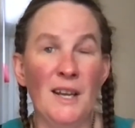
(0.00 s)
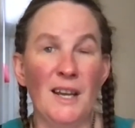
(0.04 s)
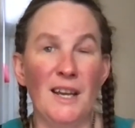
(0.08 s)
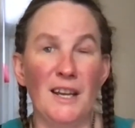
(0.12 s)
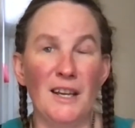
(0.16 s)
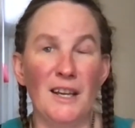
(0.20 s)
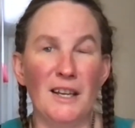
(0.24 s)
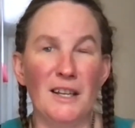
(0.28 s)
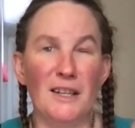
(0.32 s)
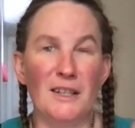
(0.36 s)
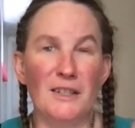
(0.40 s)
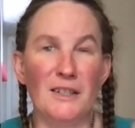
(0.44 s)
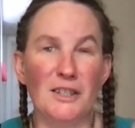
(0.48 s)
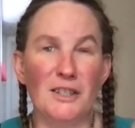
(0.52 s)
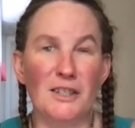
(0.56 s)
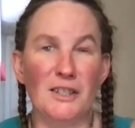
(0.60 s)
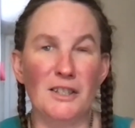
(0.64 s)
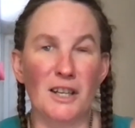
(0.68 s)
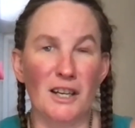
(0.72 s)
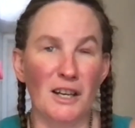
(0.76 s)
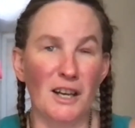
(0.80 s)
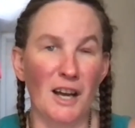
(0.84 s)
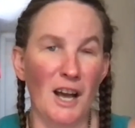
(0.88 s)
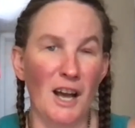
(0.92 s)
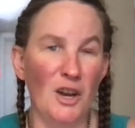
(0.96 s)
And
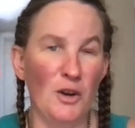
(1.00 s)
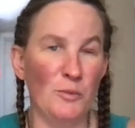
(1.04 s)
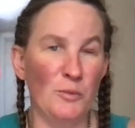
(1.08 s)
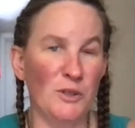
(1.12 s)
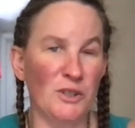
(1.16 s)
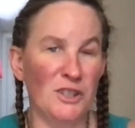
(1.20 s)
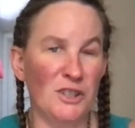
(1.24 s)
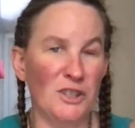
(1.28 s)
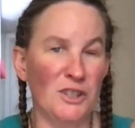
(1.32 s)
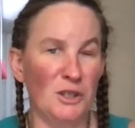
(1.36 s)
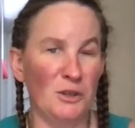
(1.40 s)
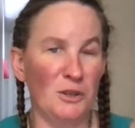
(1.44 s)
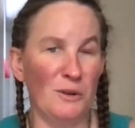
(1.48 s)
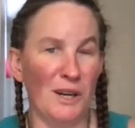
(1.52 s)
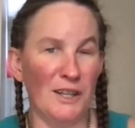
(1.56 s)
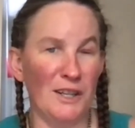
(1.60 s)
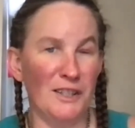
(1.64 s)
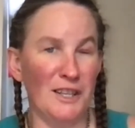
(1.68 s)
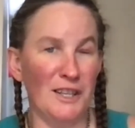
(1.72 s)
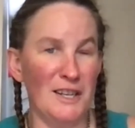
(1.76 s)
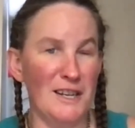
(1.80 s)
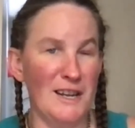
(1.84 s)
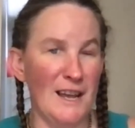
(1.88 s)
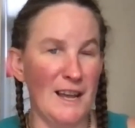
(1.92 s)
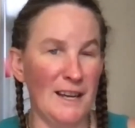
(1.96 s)
I hope to see you on
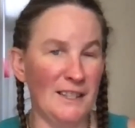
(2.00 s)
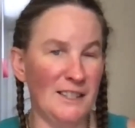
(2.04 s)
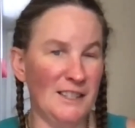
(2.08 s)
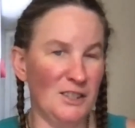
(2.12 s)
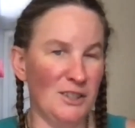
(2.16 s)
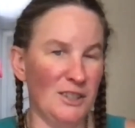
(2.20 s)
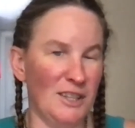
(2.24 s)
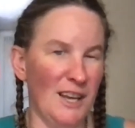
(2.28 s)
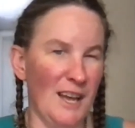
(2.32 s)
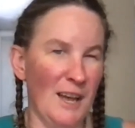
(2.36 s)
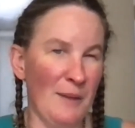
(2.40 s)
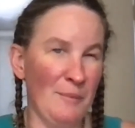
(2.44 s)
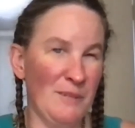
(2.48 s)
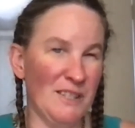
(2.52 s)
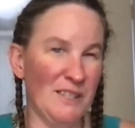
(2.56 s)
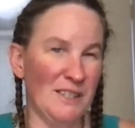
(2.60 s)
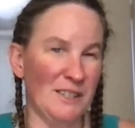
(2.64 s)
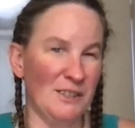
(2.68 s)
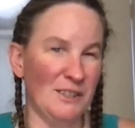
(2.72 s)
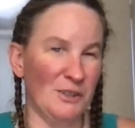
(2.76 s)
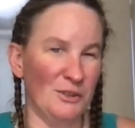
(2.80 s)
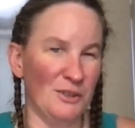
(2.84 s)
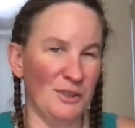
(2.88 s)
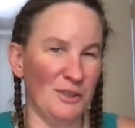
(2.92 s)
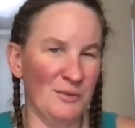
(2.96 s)
the next
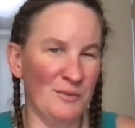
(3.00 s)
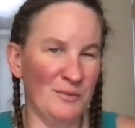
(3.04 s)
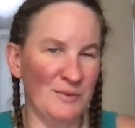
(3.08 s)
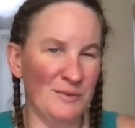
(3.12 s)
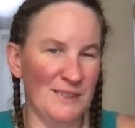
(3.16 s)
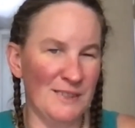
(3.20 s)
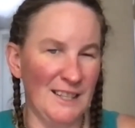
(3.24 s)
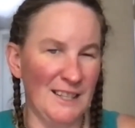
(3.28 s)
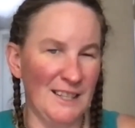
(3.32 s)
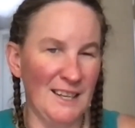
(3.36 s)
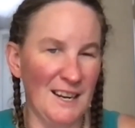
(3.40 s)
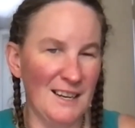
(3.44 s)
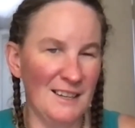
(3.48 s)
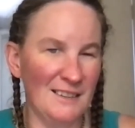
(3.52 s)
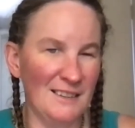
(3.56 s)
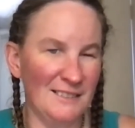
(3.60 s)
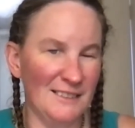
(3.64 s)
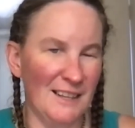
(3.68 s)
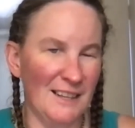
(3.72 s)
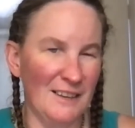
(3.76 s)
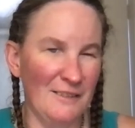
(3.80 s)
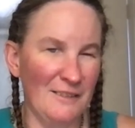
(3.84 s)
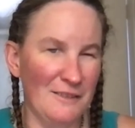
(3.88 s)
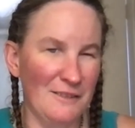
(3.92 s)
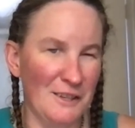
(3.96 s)
episode. Take care.
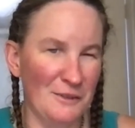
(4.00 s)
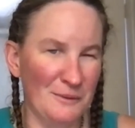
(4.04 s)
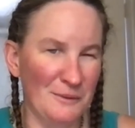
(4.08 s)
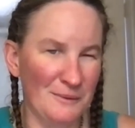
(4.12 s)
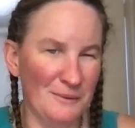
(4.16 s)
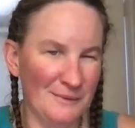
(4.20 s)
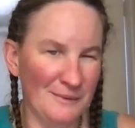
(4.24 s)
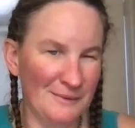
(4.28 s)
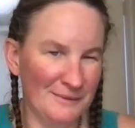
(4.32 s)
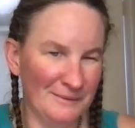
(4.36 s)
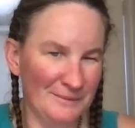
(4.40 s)
Love you.